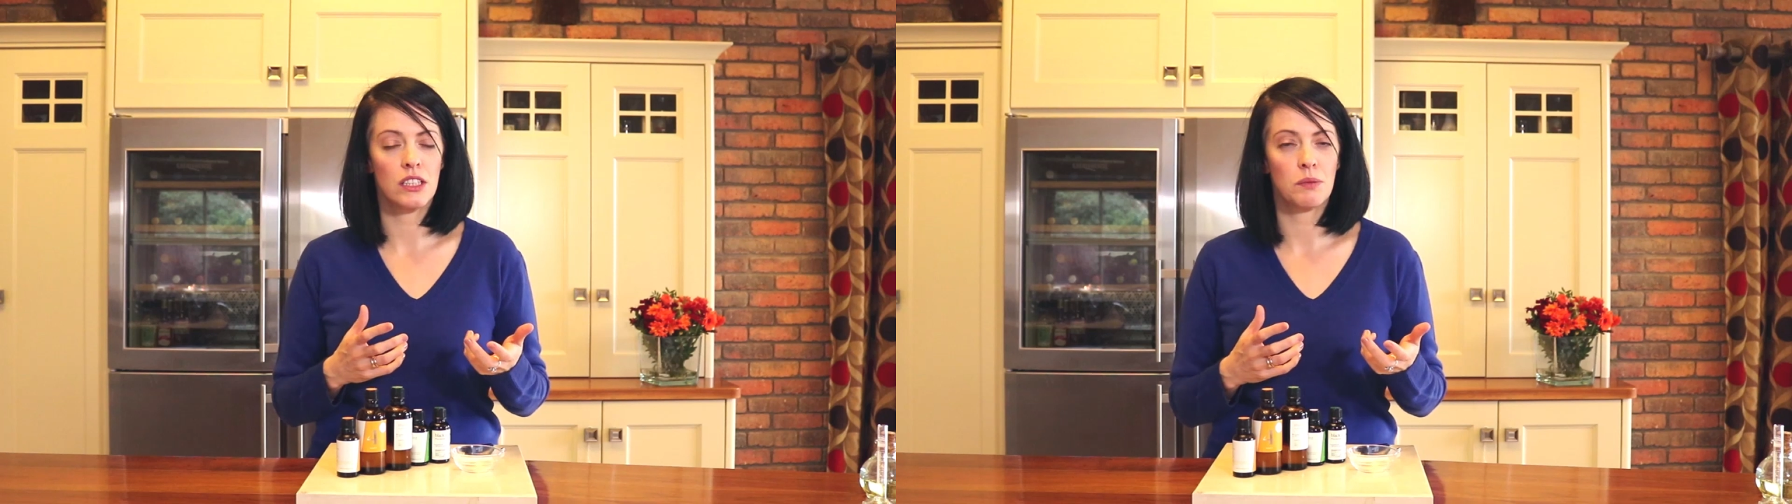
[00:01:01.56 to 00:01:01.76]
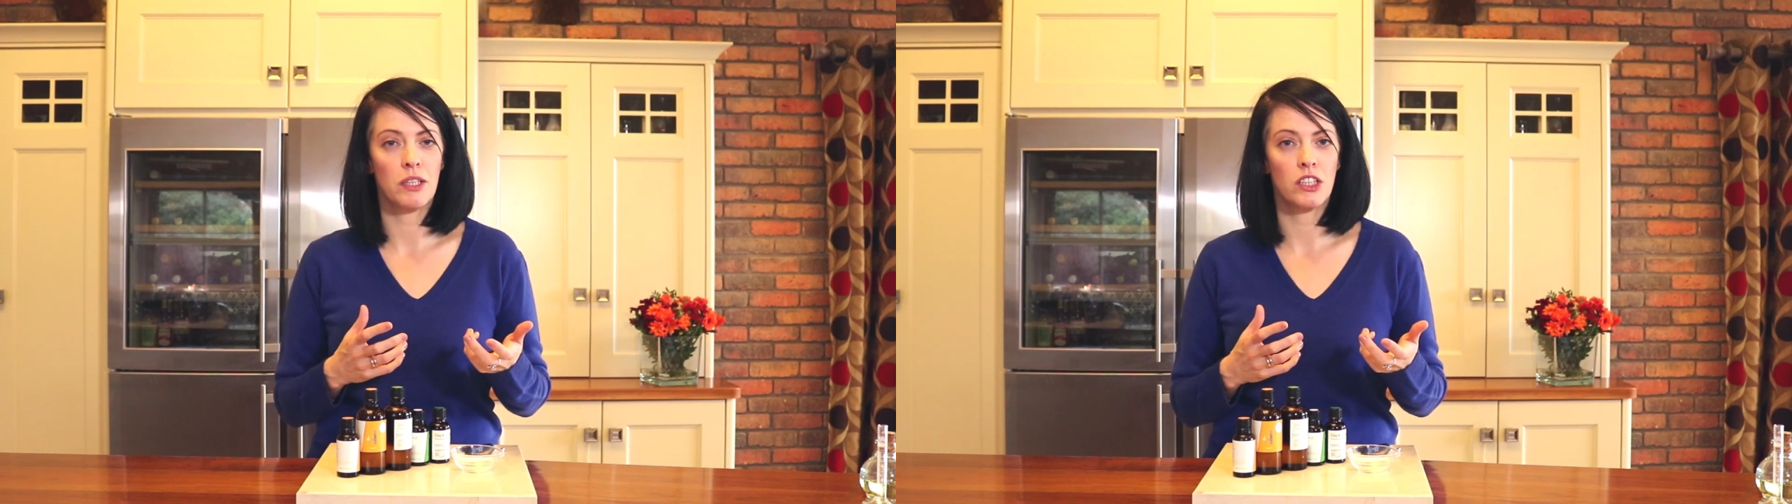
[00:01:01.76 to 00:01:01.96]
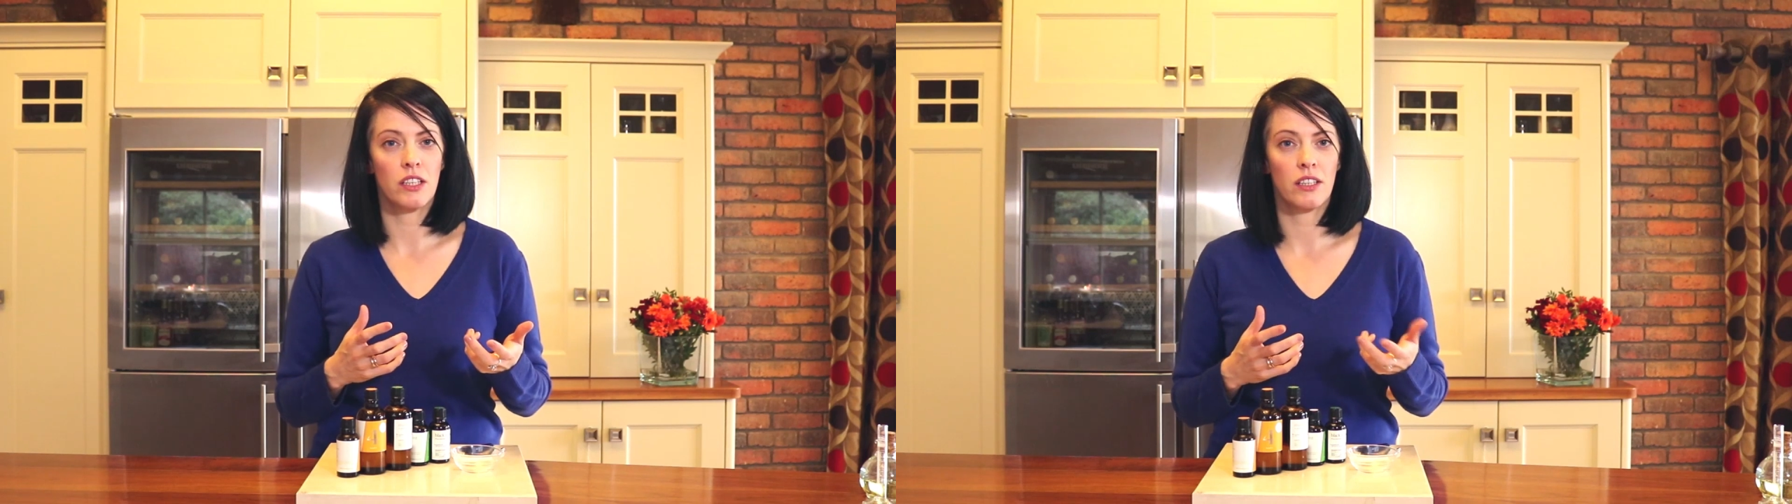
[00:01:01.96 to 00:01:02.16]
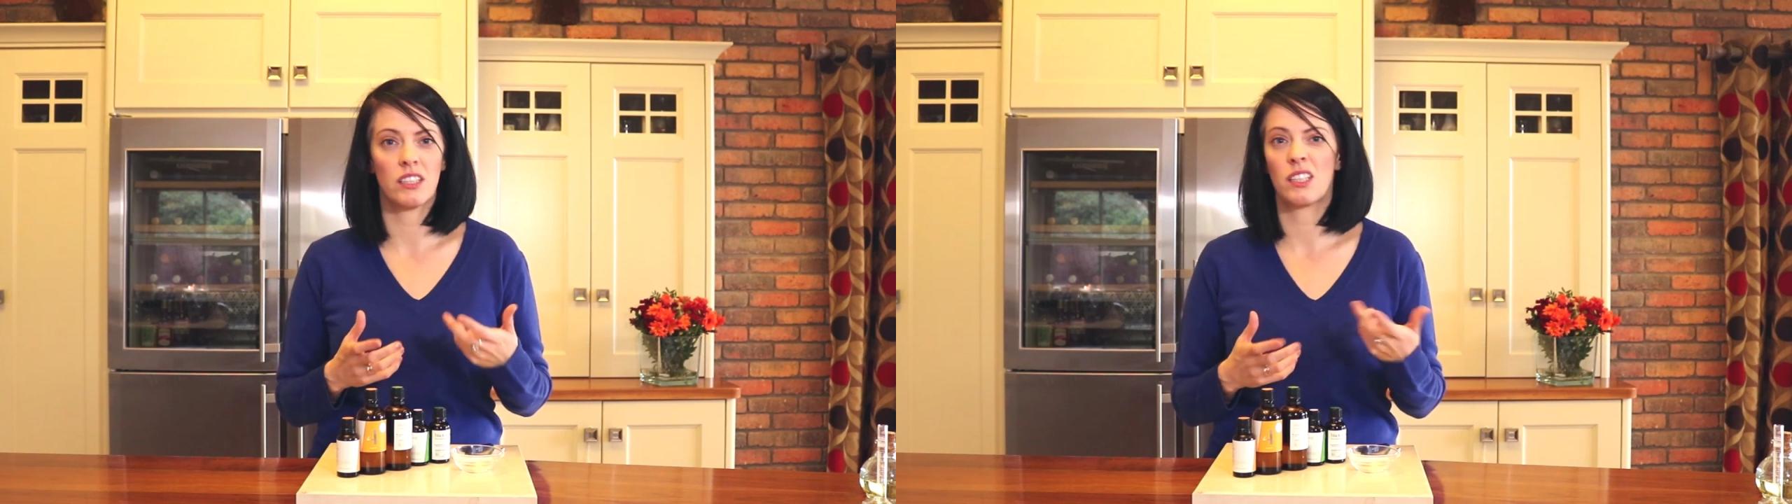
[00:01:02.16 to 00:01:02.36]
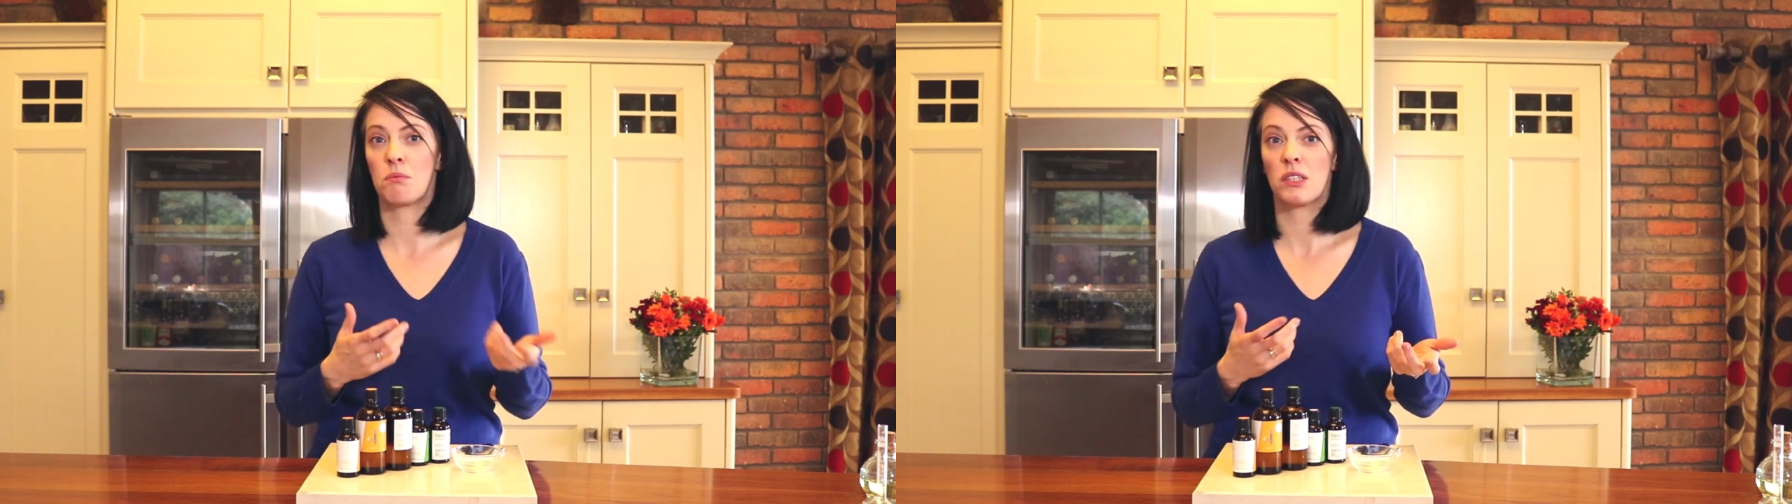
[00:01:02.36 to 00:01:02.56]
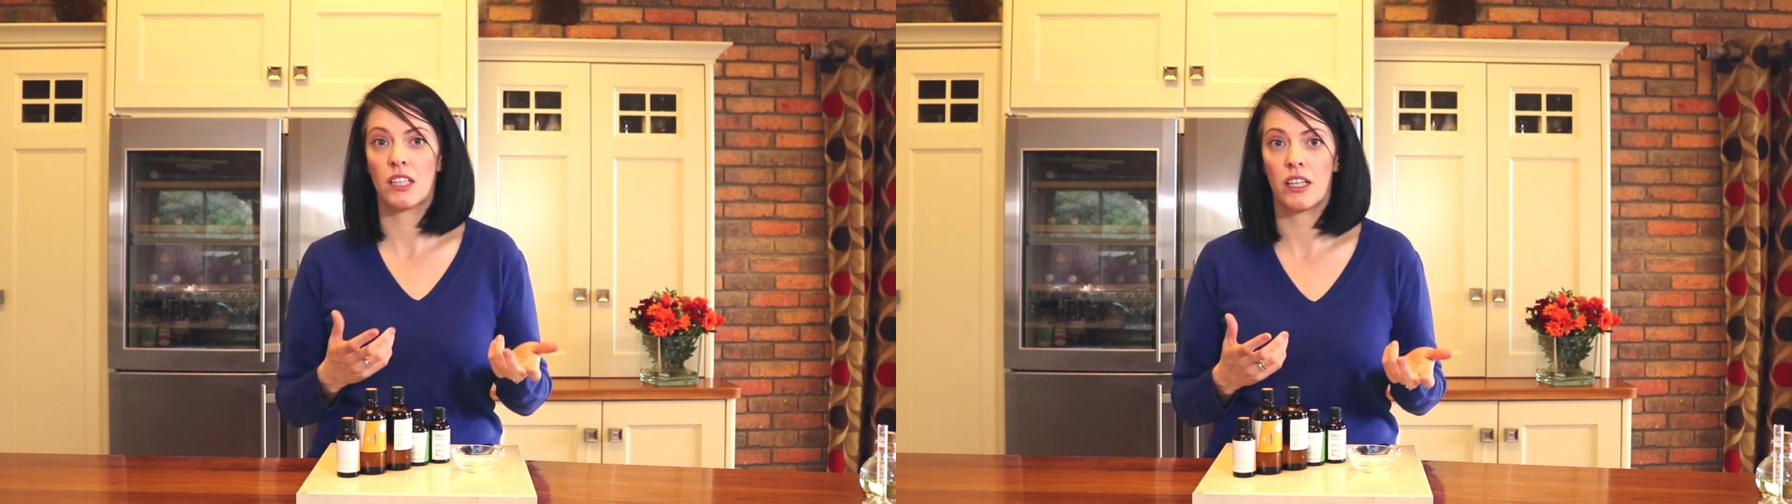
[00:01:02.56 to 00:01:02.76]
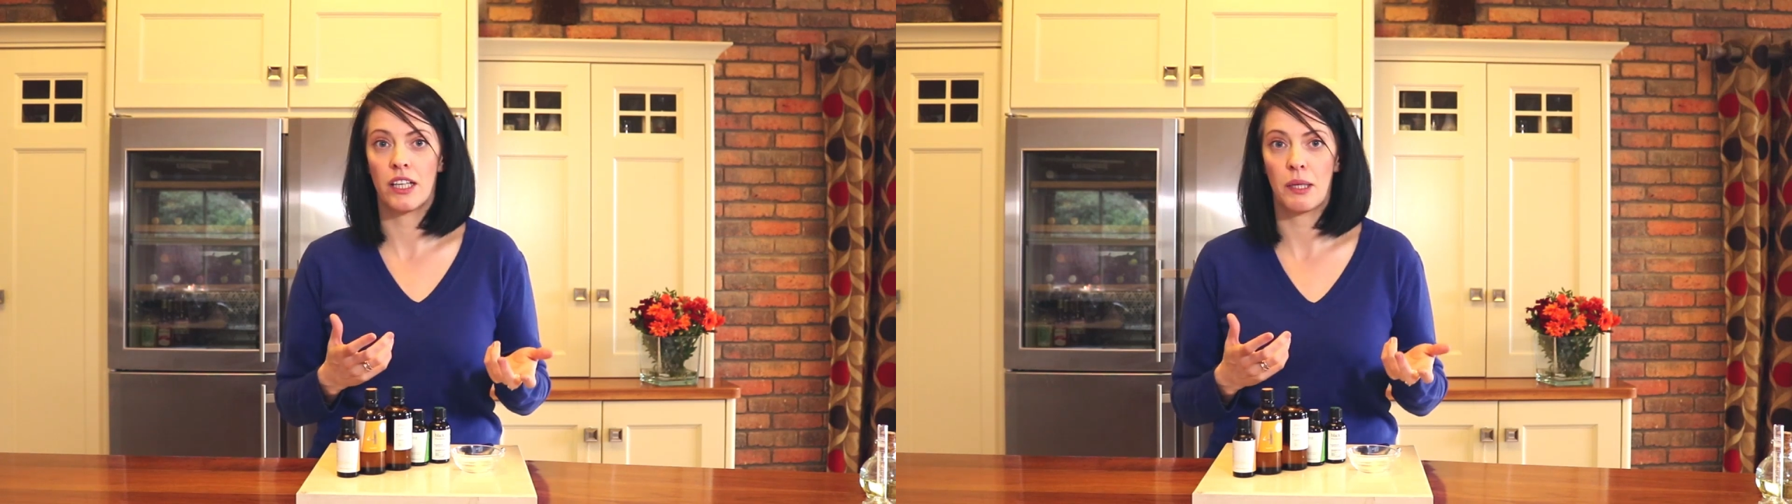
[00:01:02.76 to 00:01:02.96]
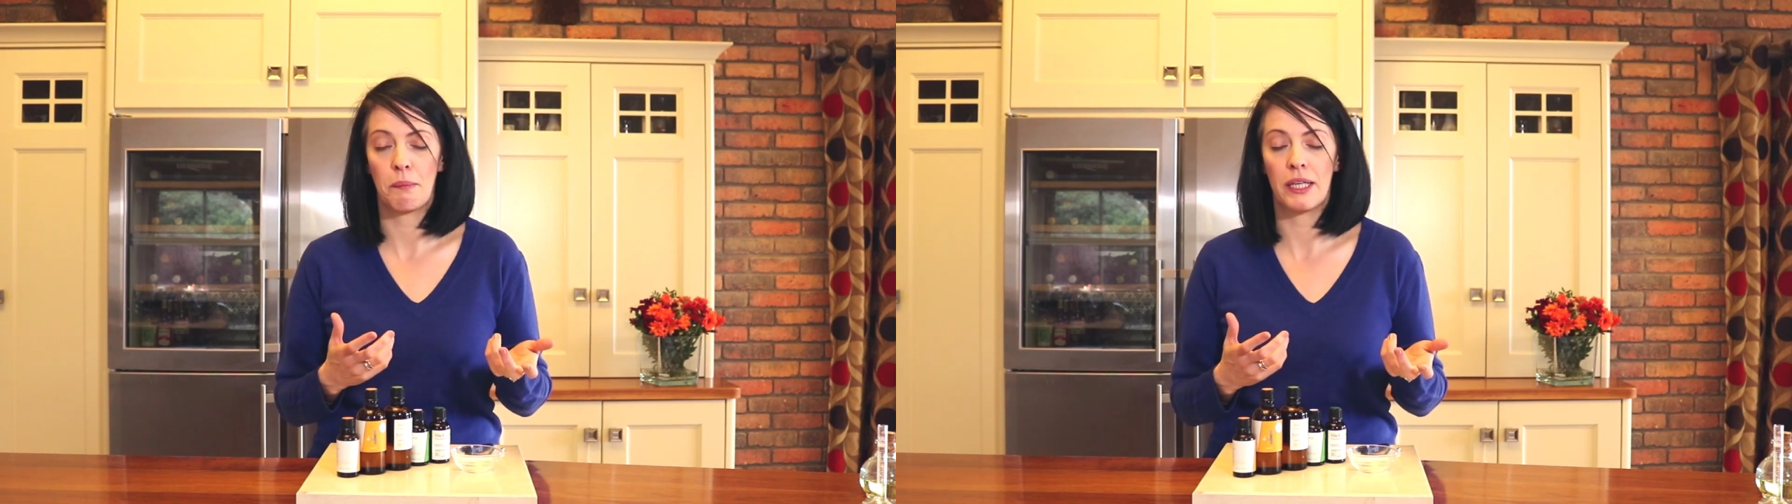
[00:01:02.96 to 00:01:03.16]
especially things like muscle
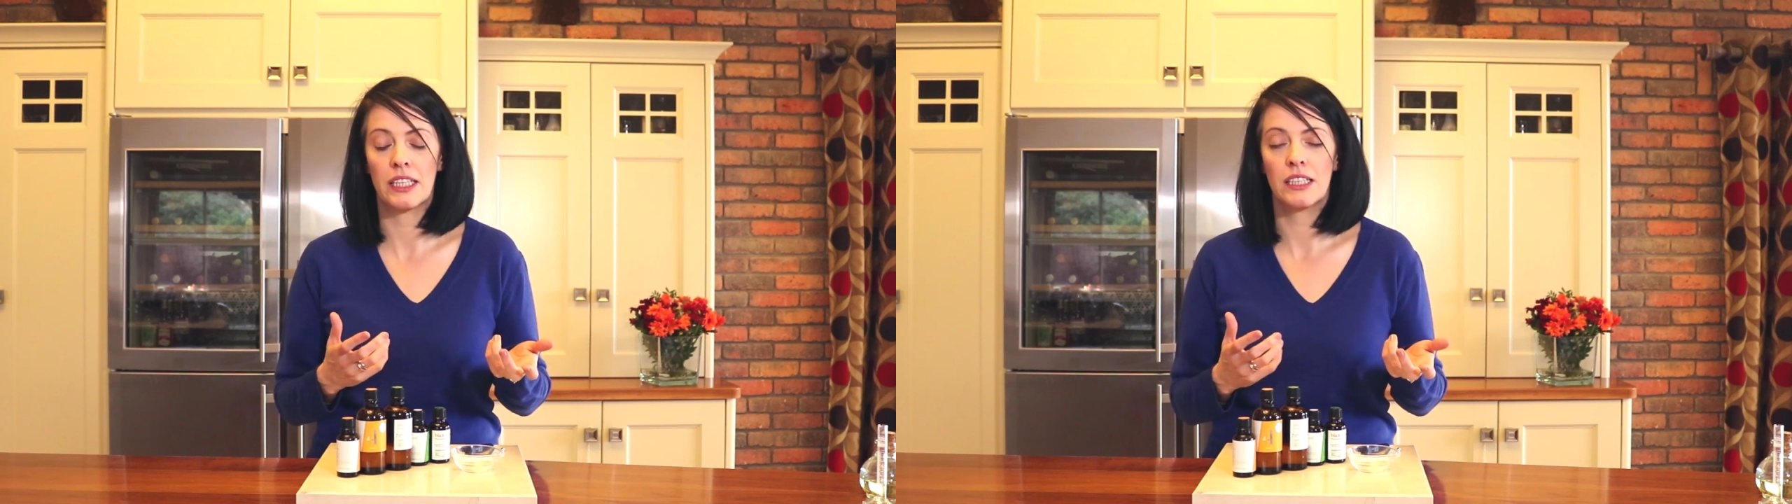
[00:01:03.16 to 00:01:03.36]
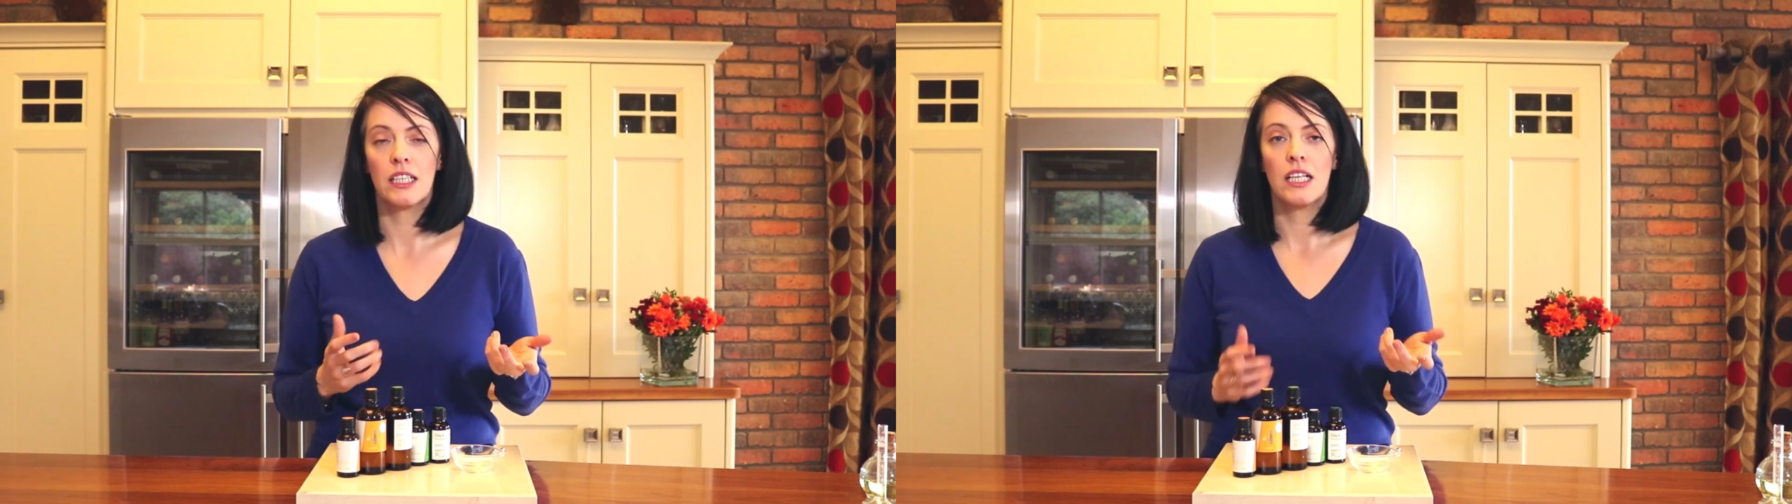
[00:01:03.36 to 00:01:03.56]
ache and pain.